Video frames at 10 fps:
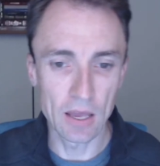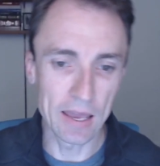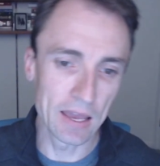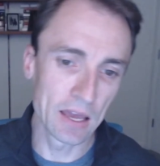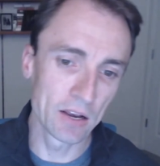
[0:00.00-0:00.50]

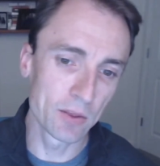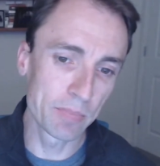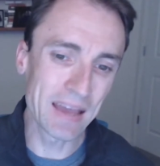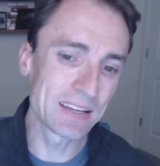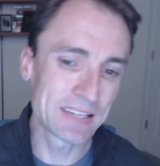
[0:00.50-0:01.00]
and the
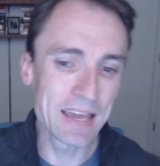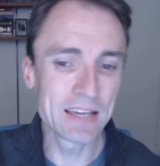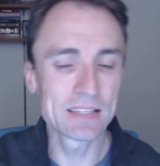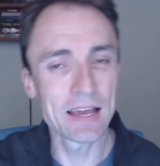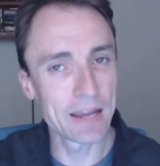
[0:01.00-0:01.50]
bank
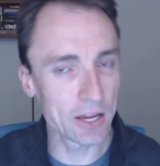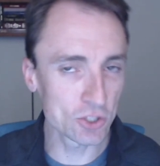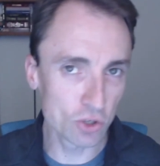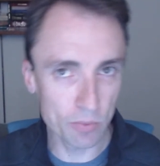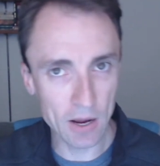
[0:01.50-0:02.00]
takes that
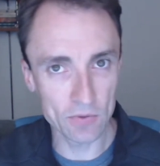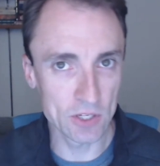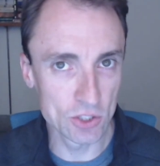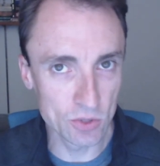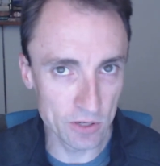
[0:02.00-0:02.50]
extra amount
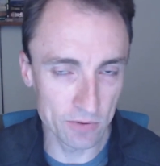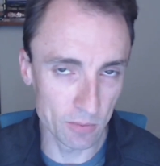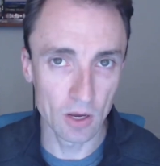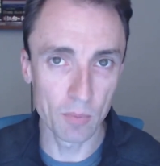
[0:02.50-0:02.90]
that you give them